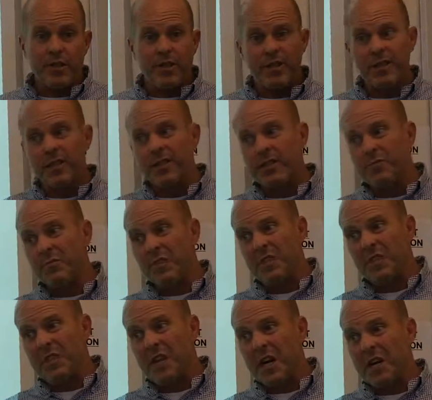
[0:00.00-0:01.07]
legislation,
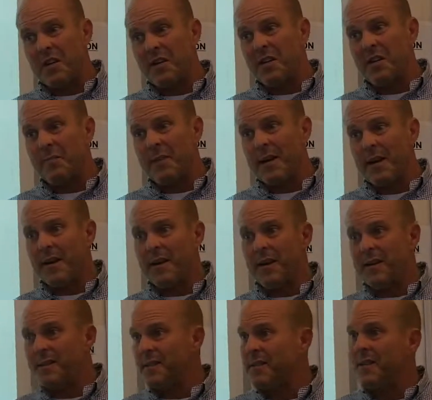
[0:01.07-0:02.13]
what's not good about
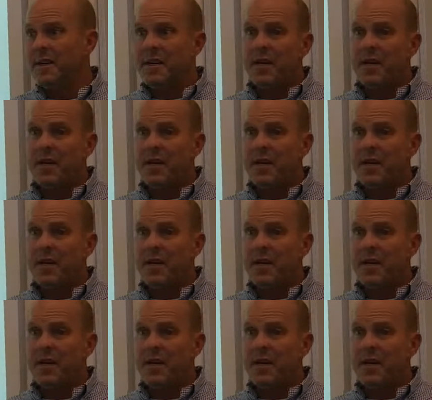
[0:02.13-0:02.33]
it,